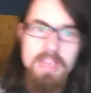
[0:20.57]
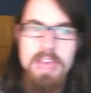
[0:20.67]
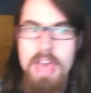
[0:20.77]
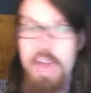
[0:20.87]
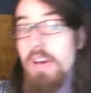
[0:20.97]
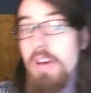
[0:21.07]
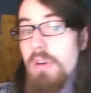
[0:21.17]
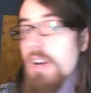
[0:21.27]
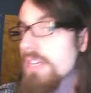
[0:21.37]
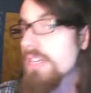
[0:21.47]
How
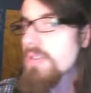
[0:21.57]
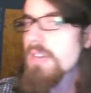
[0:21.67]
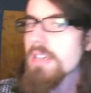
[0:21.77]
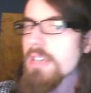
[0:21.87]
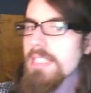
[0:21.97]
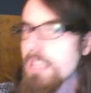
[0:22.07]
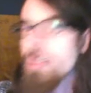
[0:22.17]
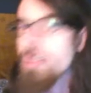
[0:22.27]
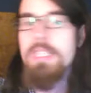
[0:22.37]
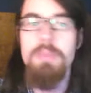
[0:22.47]
are you guys
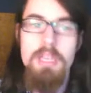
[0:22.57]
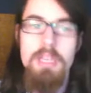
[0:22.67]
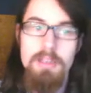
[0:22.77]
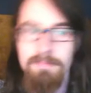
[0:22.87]
doing this week?